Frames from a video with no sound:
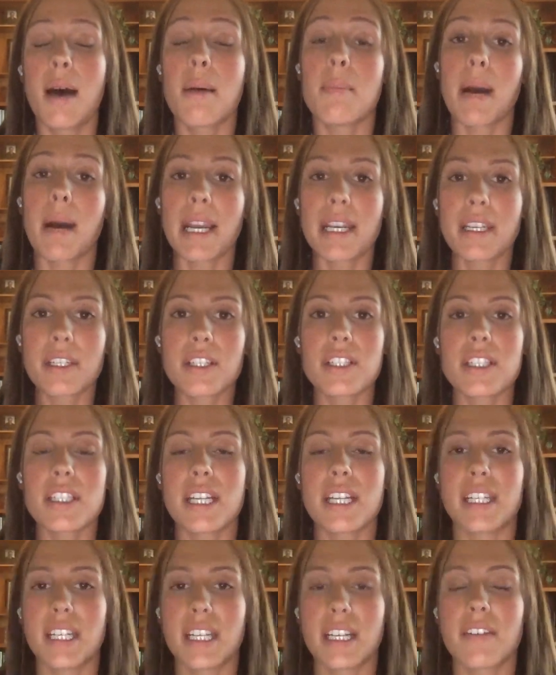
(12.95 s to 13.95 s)
My
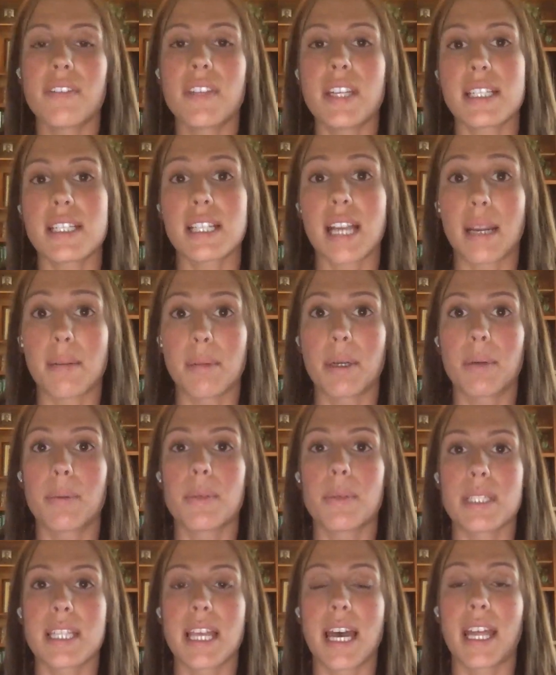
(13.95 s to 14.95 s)
understanding of the assignment
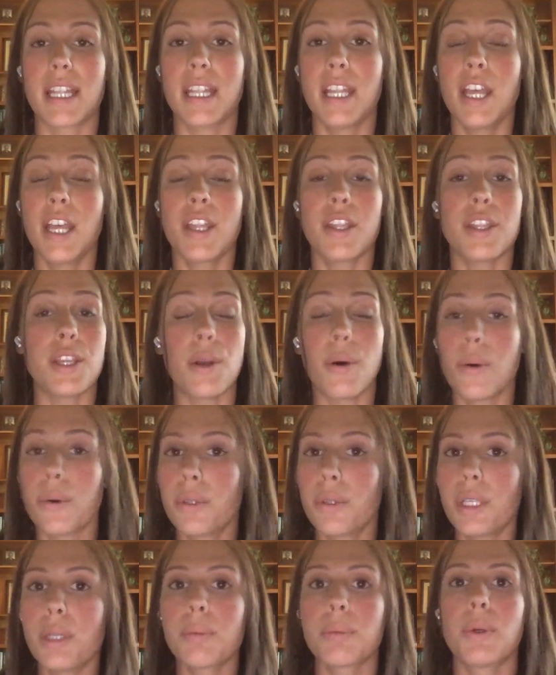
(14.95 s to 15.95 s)
was that the
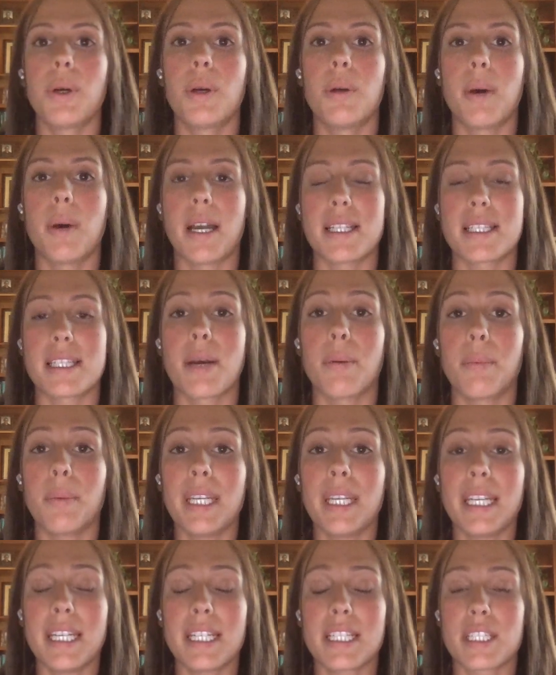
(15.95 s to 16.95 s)
only rule was that
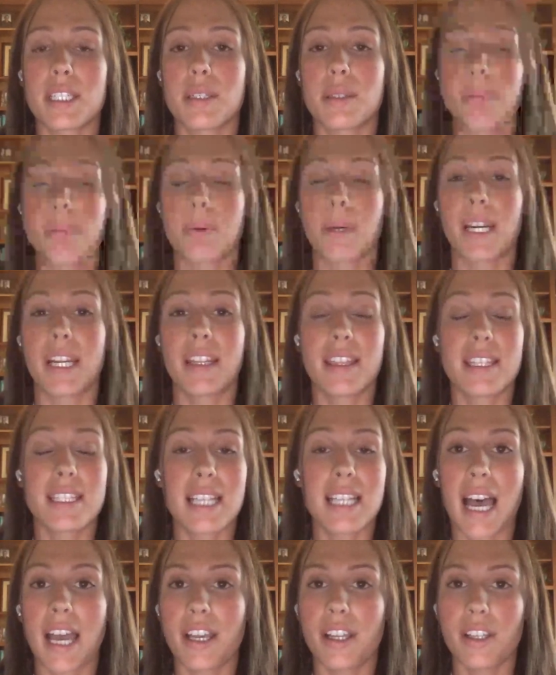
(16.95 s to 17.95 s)
we needed to break the
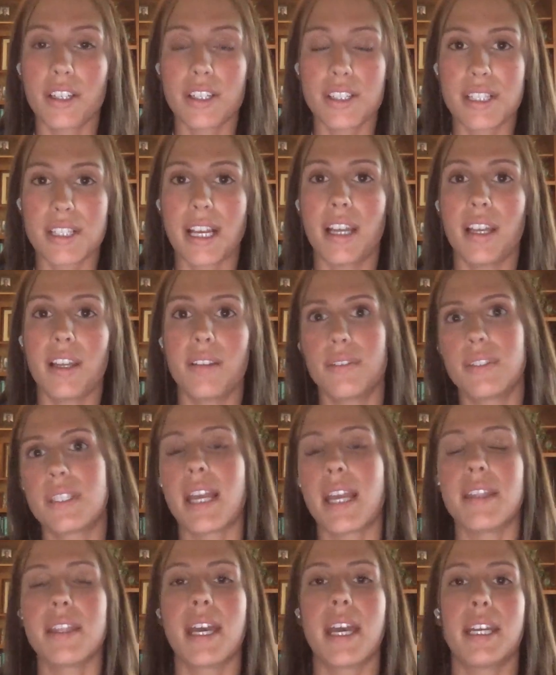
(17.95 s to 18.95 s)
tile ourselves
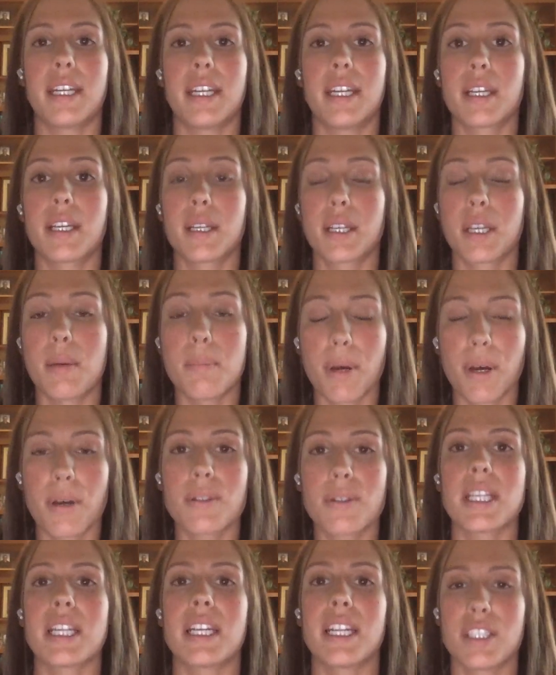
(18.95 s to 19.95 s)
and then
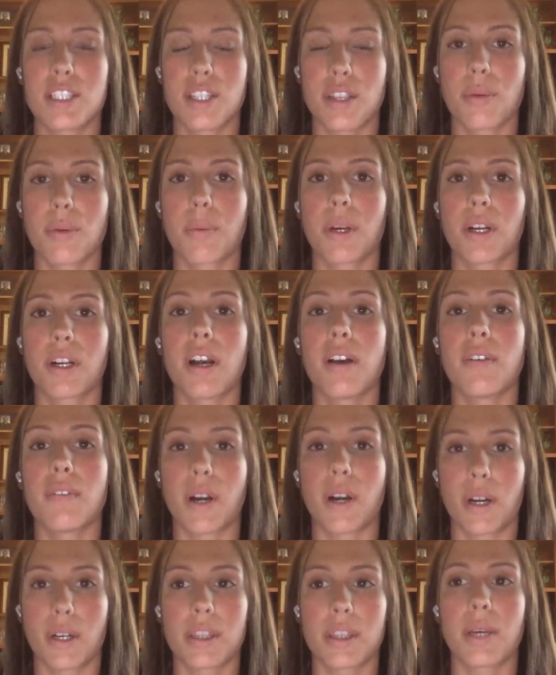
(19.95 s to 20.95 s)
compose it into the work of
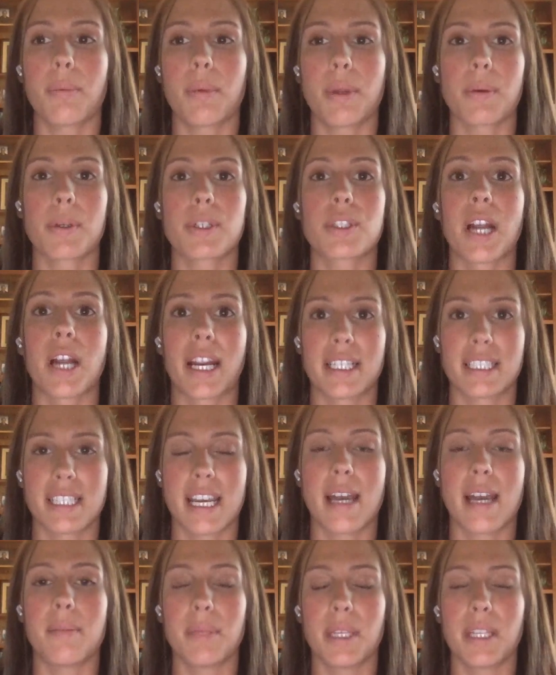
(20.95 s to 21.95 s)
art that we were trying
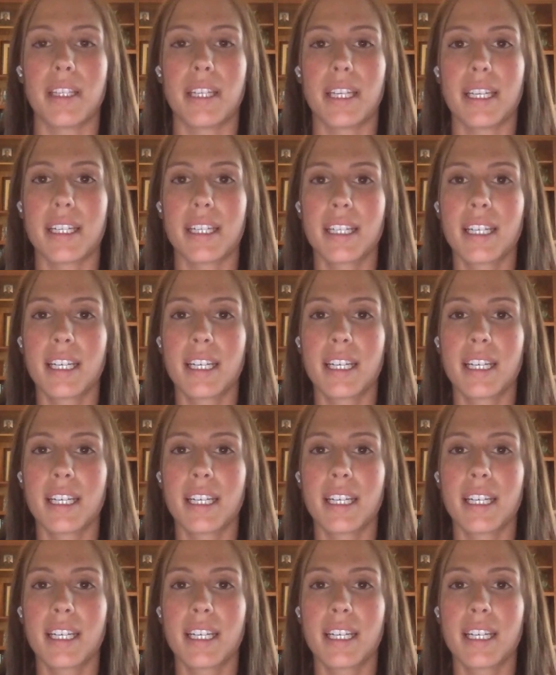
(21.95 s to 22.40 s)
to emulate.